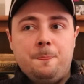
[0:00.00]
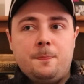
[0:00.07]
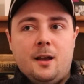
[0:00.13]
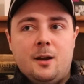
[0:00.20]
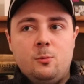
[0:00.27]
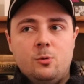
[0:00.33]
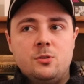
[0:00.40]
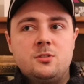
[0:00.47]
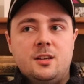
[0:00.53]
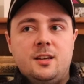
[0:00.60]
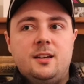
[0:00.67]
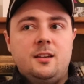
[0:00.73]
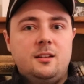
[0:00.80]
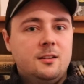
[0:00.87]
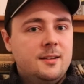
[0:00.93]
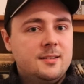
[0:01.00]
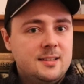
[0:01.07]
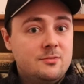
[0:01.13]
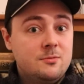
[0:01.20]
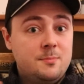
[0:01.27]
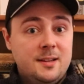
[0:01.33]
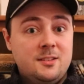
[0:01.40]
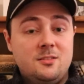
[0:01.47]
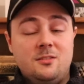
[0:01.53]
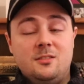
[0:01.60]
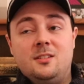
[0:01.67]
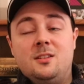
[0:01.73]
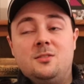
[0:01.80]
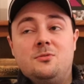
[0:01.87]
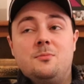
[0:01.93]
I will say, you know, is even better than
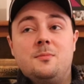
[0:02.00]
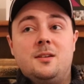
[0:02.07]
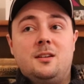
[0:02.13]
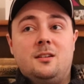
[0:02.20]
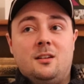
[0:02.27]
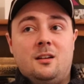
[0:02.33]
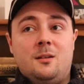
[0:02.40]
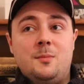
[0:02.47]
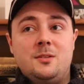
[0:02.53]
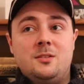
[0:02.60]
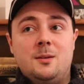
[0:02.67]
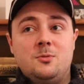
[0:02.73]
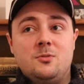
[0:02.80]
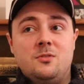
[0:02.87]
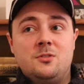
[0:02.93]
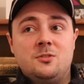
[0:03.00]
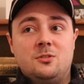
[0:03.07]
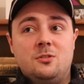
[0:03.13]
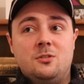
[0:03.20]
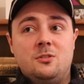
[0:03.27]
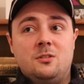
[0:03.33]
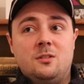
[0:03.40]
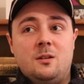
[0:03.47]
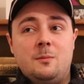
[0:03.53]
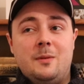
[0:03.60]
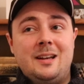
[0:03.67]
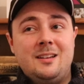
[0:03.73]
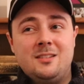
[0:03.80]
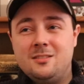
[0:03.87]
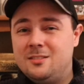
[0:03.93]
this for me in terms of the score. I
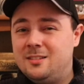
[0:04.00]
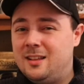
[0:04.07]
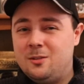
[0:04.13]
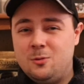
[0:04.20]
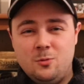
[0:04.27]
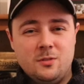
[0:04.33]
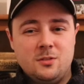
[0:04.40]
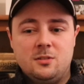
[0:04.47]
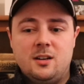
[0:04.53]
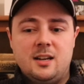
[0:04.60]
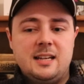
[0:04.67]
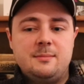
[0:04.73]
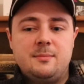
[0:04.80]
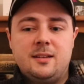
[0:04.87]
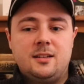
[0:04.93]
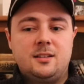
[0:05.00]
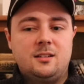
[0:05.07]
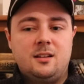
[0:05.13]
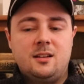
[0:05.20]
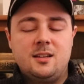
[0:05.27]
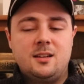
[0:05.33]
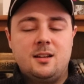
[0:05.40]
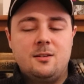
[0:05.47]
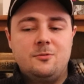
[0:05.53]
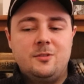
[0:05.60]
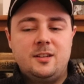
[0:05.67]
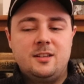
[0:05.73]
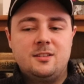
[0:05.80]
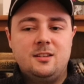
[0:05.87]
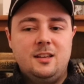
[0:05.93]
listen to that all the time and, you know, it
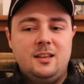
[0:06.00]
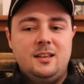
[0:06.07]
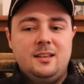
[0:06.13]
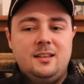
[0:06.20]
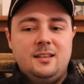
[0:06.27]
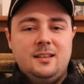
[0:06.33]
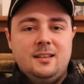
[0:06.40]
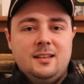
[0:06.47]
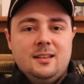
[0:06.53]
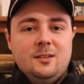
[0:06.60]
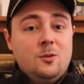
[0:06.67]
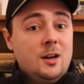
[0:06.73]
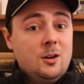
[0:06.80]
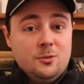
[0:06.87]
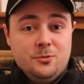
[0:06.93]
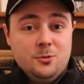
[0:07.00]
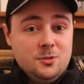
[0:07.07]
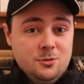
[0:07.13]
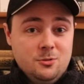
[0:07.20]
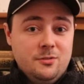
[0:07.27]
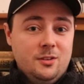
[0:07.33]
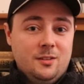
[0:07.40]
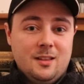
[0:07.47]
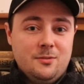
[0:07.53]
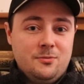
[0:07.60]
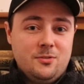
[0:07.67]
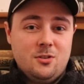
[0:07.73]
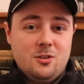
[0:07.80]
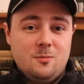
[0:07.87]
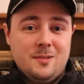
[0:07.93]
really is. Well, I look forward to reviewing that
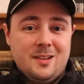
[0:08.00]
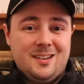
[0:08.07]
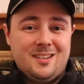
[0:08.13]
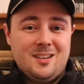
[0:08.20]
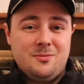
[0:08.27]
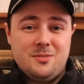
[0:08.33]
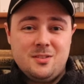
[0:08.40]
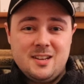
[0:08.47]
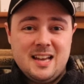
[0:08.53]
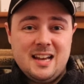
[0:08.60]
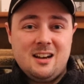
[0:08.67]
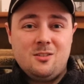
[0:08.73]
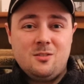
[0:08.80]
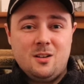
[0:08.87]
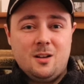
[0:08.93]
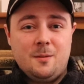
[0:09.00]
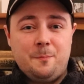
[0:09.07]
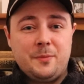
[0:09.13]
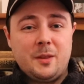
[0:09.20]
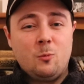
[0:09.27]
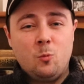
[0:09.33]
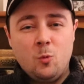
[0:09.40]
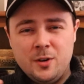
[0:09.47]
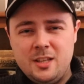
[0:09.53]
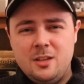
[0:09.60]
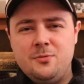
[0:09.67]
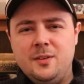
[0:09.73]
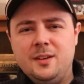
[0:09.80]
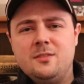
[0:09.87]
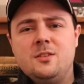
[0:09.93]
film. And for now, what do you
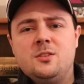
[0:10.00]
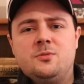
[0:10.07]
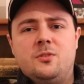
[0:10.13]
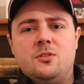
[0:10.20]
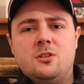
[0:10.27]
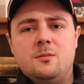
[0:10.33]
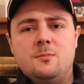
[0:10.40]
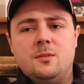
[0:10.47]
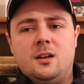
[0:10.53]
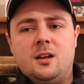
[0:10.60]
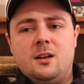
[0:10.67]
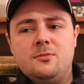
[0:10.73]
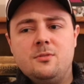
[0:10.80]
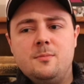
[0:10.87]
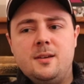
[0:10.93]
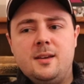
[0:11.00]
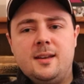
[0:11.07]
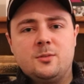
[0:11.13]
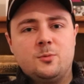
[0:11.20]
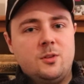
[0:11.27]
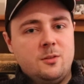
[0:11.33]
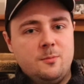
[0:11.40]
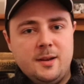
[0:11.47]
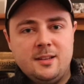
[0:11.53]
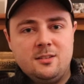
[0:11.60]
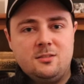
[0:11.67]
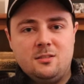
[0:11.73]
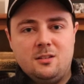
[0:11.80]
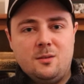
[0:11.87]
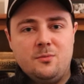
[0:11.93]
think of this film? For me, it's one of the
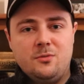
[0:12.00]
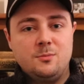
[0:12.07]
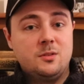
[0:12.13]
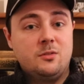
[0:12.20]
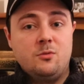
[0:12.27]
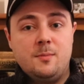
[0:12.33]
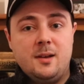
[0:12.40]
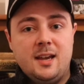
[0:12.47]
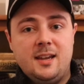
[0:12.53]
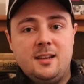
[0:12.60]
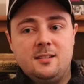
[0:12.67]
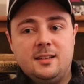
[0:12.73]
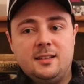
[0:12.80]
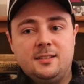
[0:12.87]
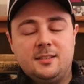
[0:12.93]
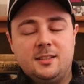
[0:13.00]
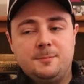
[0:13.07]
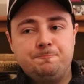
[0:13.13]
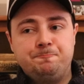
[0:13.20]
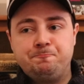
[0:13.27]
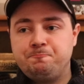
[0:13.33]
best films ever made. And